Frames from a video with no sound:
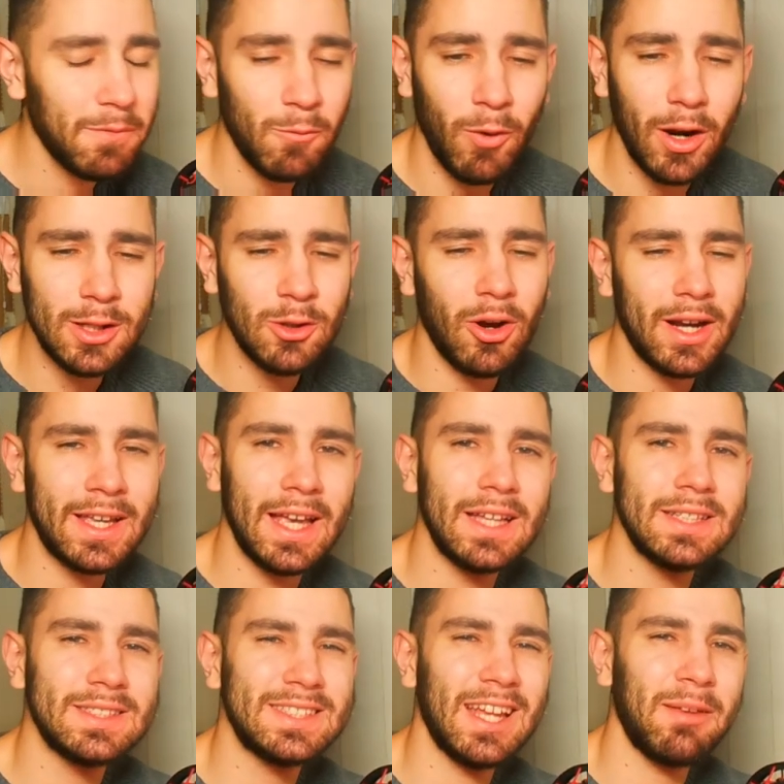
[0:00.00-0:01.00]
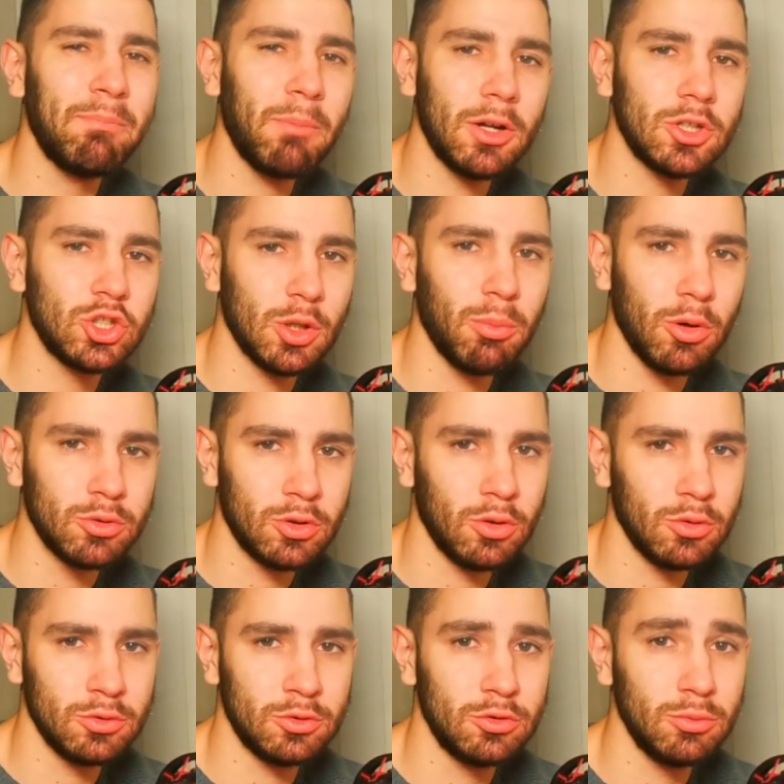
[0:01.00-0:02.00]
right now I can't say much about
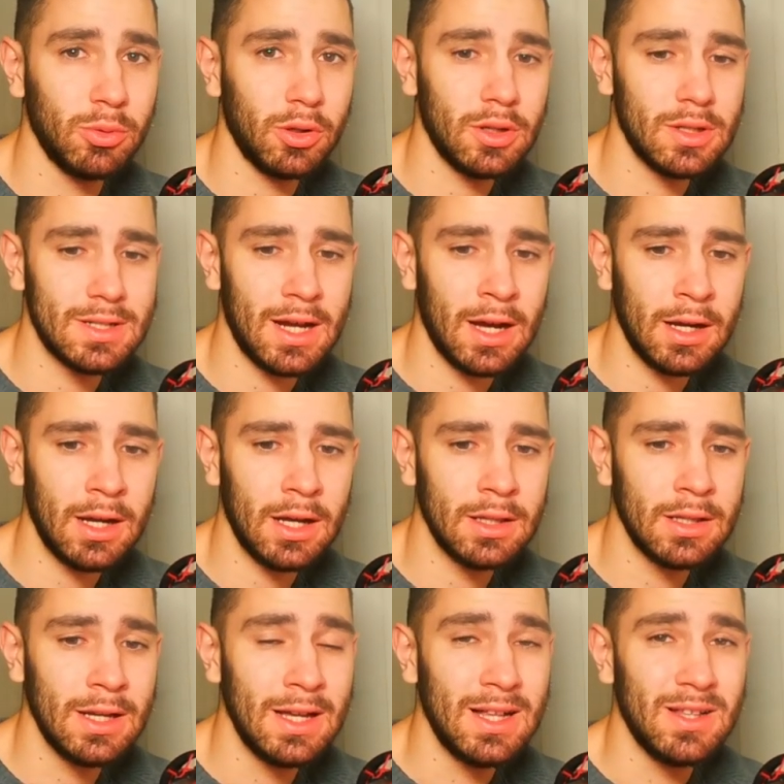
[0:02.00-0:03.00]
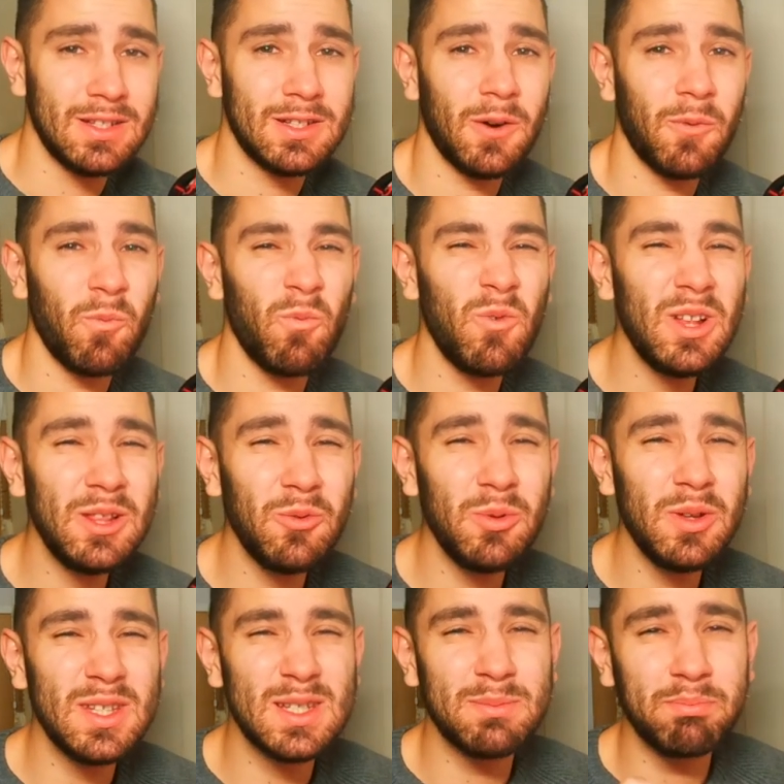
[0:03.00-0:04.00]
those two because I got some
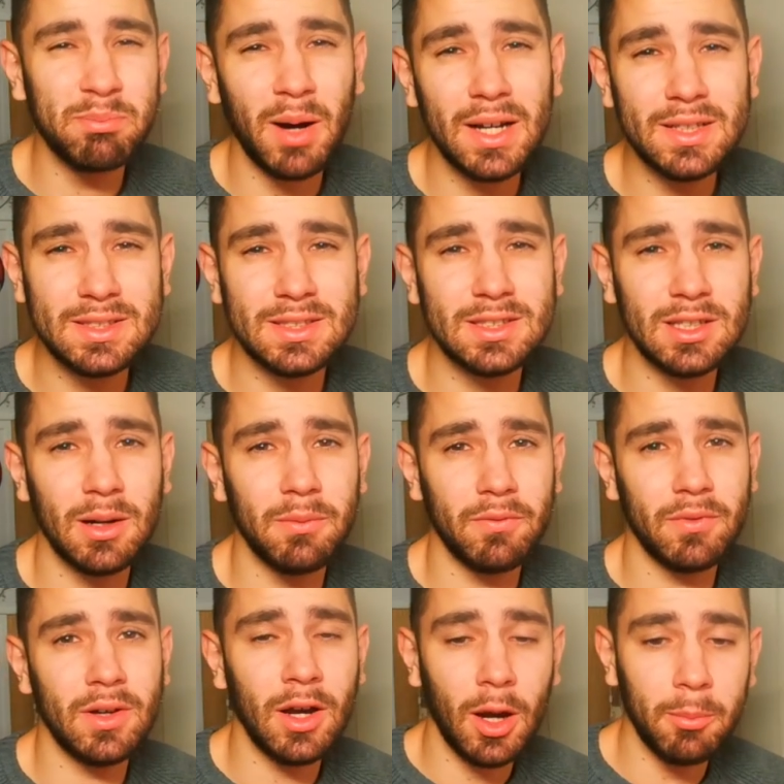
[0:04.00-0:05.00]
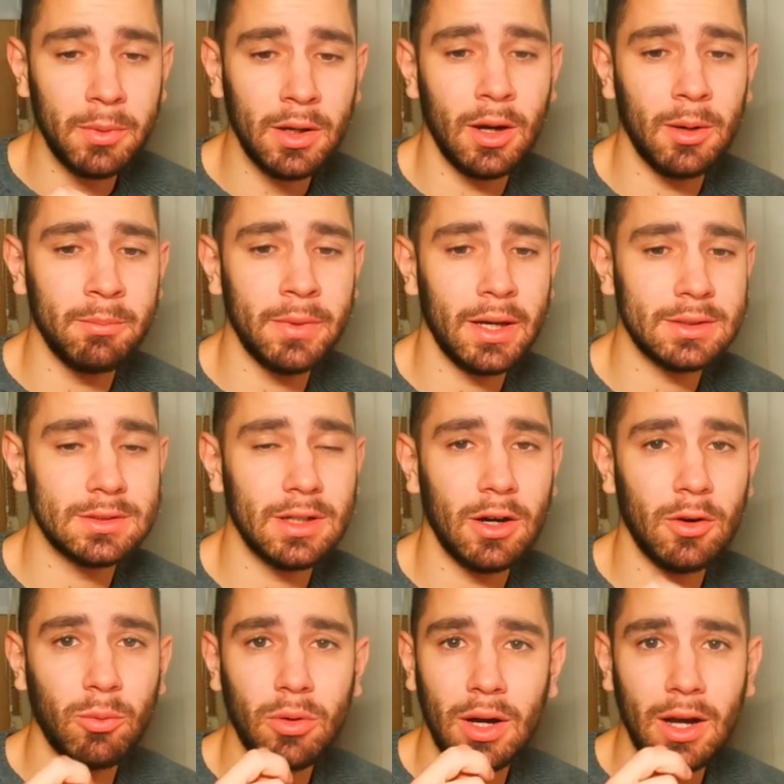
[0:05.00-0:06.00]
really spicy stuff coming up next
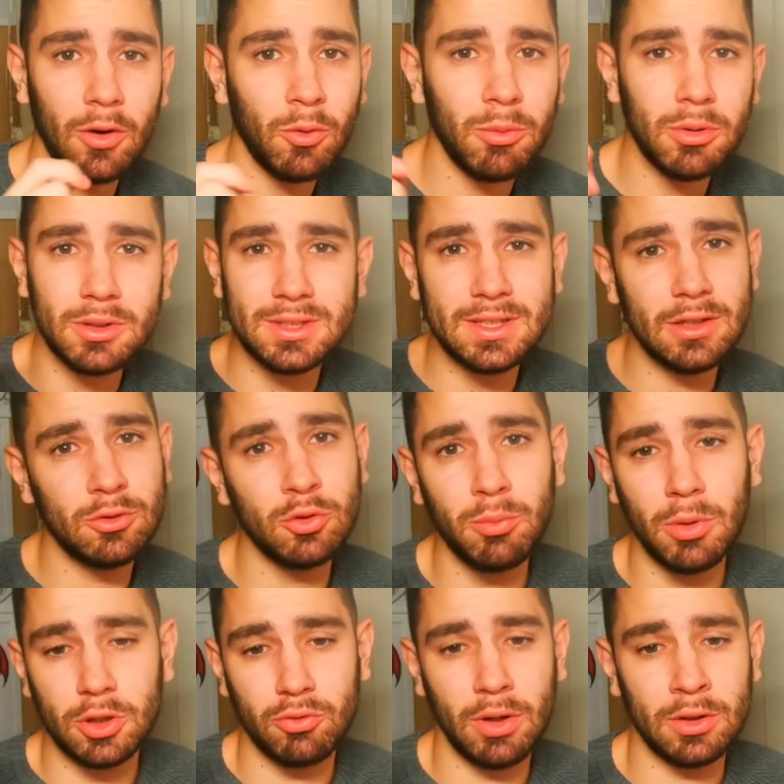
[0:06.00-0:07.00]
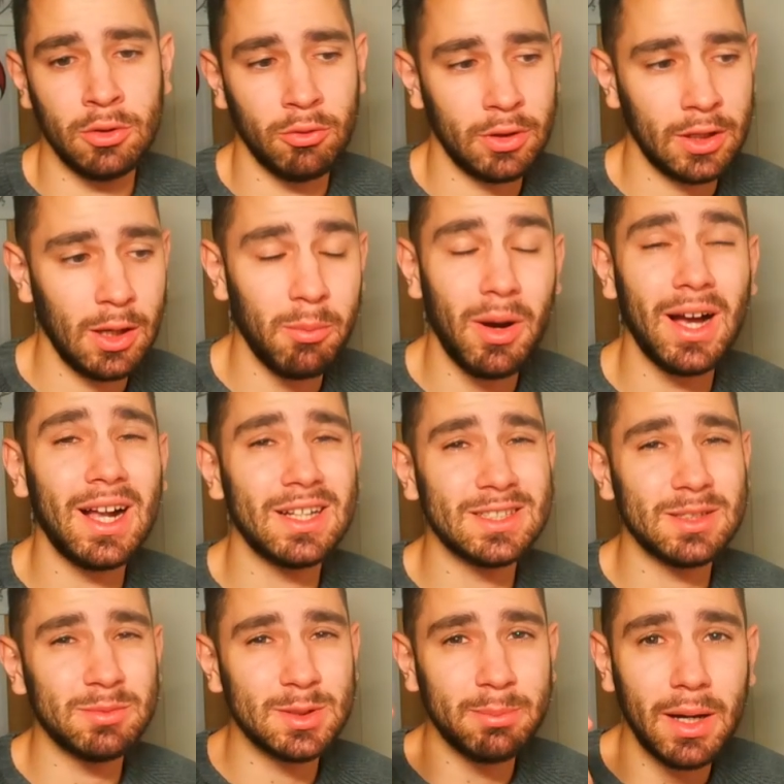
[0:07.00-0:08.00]
hour. I don't want to say too much right now, okay, but I got
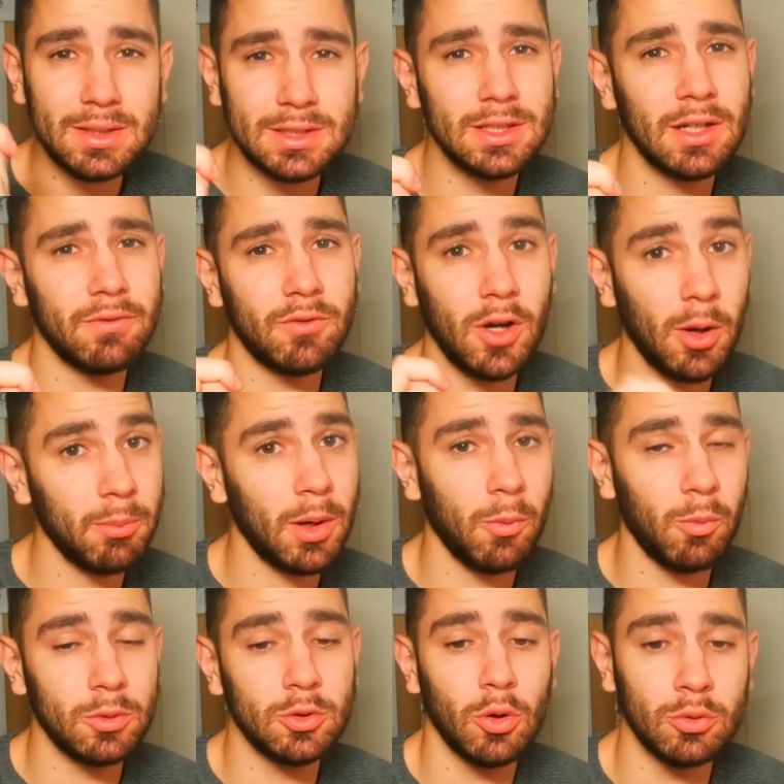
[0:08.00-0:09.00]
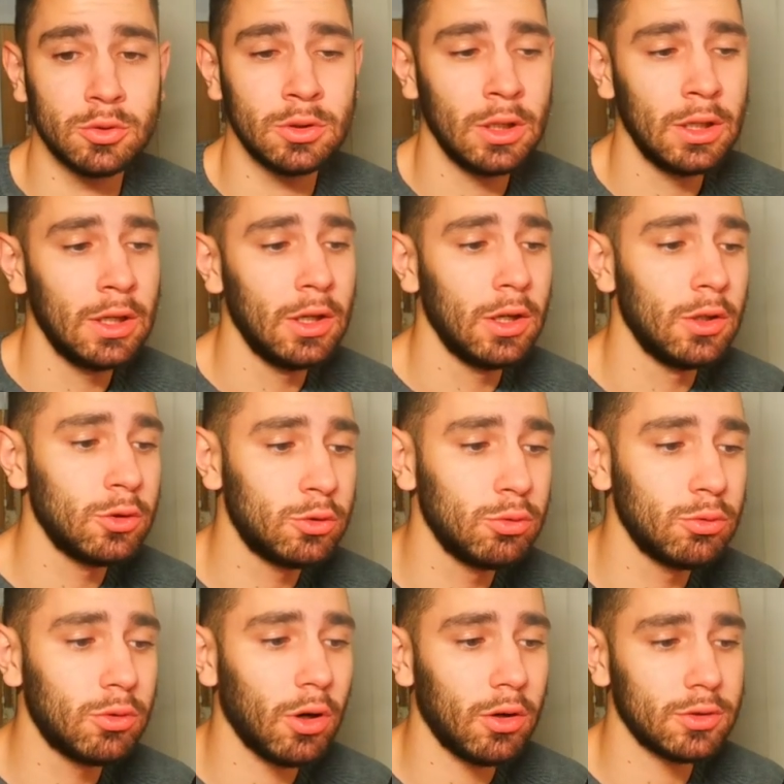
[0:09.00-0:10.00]
some spicy stuff coming up with those
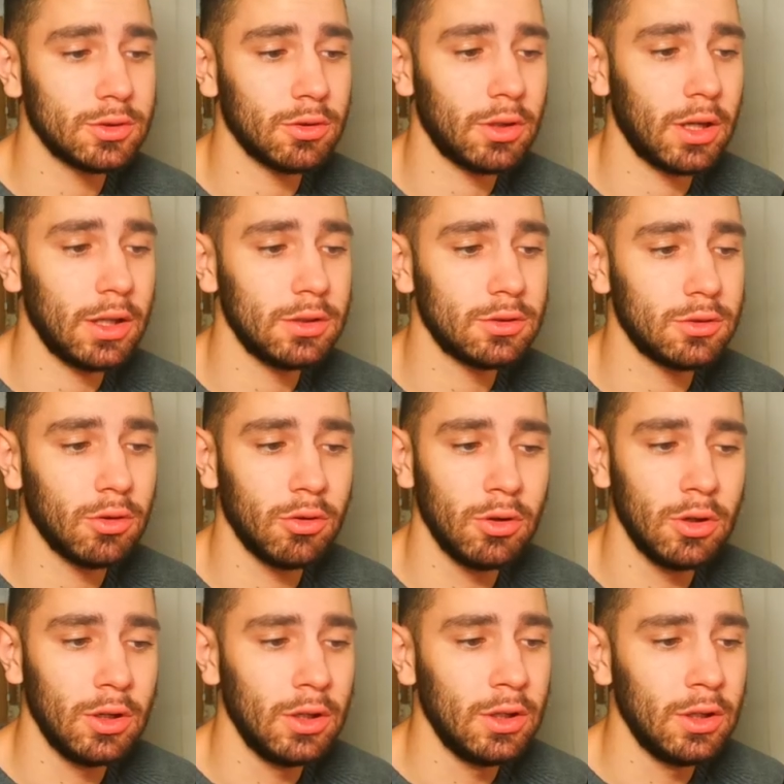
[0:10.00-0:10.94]
two cards, okay. So